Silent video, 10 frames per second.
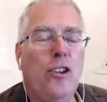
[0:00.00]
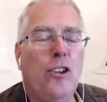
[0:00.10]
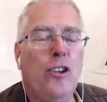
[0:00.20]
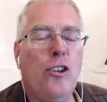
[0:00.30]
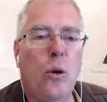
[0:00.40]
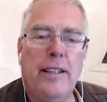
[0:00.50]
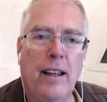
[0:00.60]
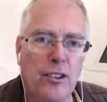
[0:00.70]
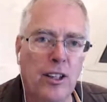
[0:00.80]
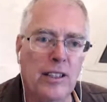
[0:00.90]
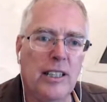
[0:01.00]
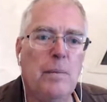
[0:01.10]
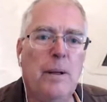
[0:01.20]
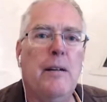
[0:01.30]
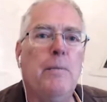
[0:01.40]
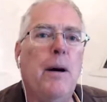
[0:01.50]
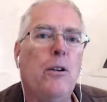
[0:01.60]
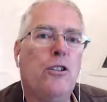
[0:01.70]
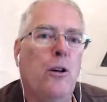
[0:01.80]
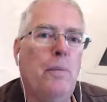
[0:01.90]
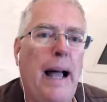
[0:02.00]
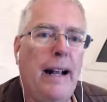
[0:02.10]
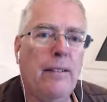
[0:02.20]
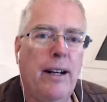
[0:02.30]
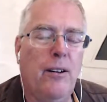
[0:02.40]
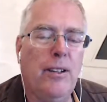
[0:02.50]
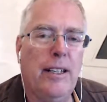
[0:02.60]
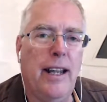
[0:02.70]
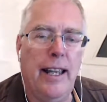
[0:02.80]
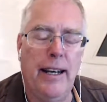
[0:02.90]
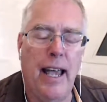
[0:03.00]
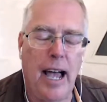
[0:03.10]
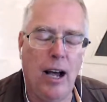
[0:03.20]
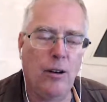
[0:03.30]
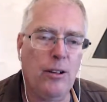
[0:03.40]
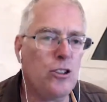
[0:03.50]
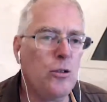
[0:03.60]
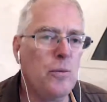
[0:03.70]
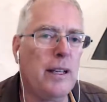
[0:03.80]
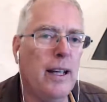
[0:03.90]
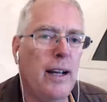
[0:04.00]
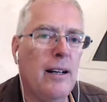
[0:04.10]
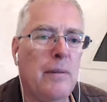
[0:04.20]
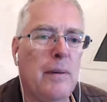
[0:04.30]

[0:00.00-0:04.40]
So tell us a little bit about your background and how did you become